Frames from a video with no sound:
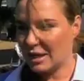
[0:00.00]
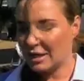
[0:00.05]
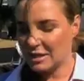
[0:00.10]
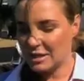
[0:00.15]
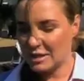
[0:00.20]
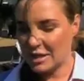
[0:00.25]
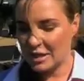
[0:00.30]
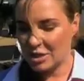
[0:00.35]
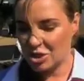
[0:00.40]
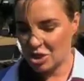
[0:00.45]

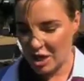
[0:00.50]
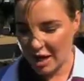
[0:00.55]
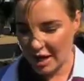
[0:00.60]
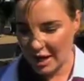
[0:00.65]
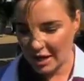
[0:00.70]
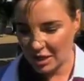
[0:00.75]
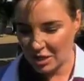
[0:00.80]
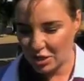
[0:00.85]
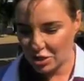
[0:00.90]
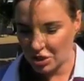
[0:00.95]
Kings, they
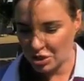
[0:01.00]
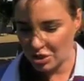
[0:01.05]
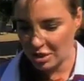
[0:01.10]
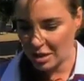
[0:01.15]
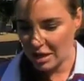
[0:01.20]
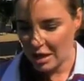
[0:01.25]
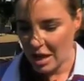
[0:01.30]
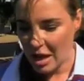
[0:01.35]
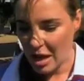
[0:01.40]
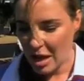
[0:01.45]
changed
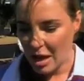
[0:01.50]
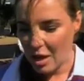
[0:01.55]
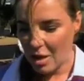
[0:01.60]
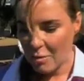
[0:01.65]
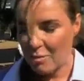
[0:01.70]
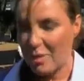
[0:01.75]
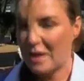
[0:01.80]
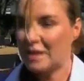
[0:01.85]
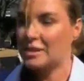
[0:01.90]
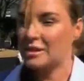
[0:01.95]

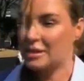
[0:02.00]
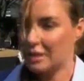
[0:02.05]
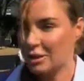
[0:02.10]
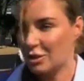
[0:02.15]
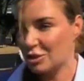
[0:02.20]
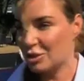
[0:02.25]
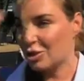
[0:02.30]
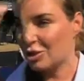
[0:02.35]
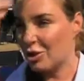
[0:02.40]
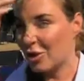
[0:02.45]
my
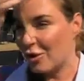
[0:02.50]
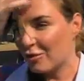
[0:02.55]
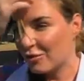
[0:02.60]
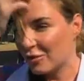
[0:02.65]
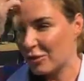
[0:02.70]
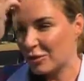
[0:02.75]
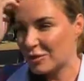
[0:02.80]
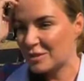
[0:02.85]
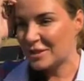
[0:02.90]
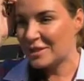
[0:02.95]
scene to the
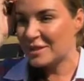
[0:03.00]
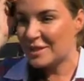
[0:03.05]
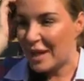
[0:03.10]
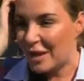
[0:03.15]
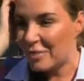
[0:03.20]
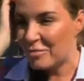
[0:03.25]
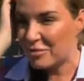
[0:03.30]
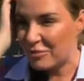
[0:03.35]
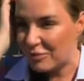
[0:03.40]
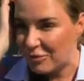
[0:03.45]
golf course the
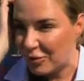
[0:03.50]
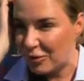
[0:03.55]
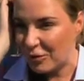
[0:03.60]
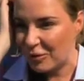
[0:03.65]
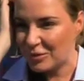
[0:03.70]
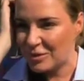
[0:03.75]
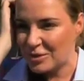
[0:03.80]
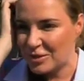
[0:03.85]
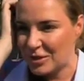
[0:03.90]
day before,